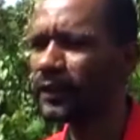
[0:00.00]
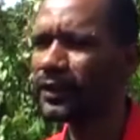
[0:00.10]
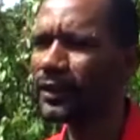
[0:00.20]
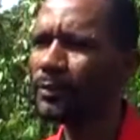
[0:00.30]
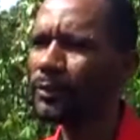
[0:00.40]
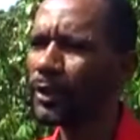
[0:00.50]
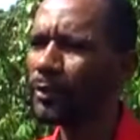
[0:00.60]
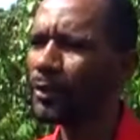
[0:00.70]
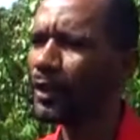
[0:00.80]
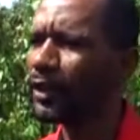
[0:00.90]
the same time, we
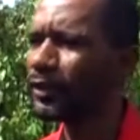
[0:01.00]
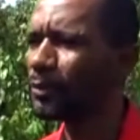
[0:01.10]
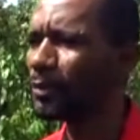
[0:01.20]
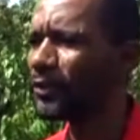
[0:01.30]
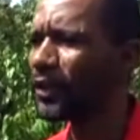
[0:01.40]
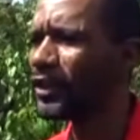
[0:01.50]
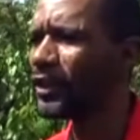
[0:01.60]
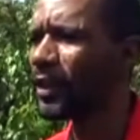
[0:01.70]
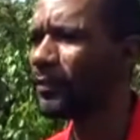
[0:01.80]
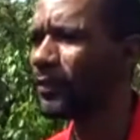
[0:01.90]
could also provide
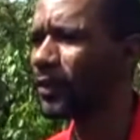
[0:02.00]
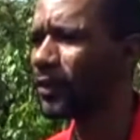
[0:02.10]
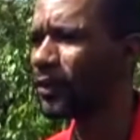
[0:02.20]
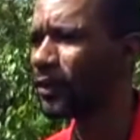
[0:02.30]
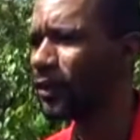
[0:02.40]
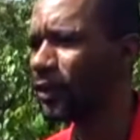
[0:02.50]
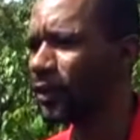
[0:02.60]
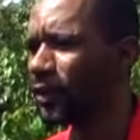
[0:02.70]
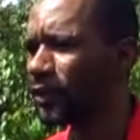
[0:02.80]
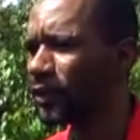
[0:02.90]
jobs for
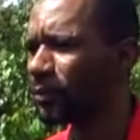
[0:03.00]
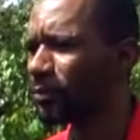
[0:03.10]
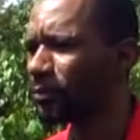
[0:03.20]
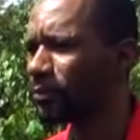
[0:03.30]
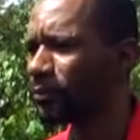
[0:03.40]
some